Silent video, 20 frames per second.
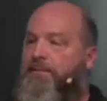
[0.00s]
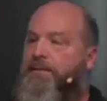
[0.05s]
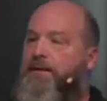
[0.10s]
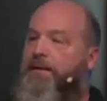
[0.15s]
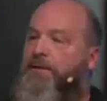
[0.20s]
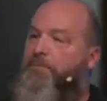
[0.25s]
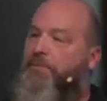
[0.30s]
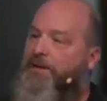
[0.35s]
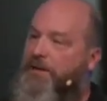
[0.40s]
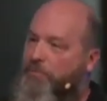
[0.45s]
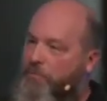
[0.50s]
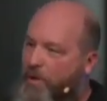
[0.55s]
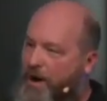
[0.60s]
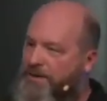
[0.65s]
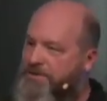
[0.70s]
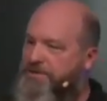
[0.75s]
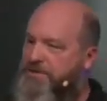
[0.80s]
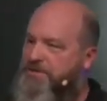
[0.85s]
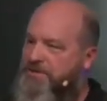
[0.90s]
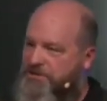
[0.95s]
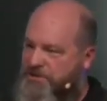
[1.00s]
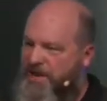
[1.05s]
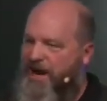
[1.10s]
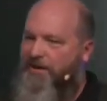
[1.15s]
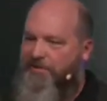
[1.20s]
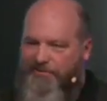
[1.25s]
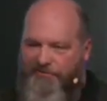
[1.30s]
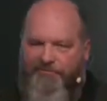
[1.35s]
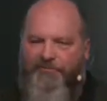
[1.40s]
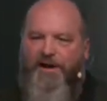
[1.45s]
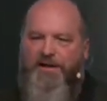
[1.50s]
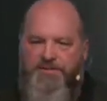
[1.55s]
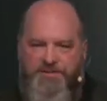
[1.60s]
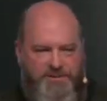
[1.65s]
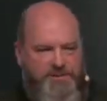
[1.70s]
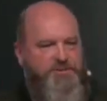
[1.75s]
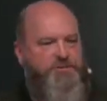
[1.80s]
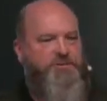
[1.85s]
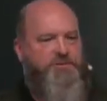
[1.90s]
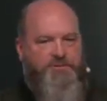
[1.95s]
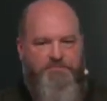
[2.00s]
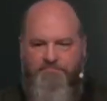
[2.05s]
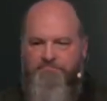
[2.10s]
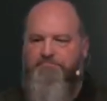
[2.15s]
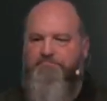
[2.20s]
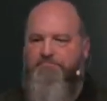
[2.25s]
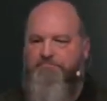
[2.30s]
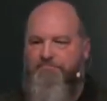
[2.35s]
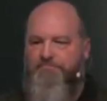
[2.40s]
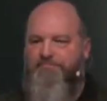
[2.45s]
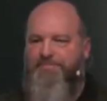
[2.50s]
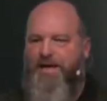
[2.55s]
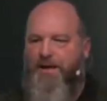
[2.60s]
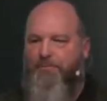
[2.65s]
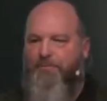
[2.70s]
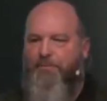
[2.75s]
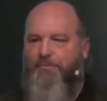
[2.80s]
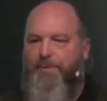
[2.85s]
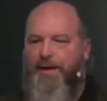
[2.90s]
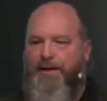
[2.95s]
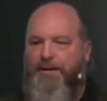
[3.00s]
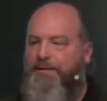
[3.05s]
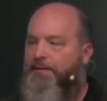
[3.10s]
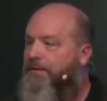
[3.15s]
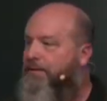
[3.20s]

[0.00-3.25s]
And when he watched the sacrifices that were made,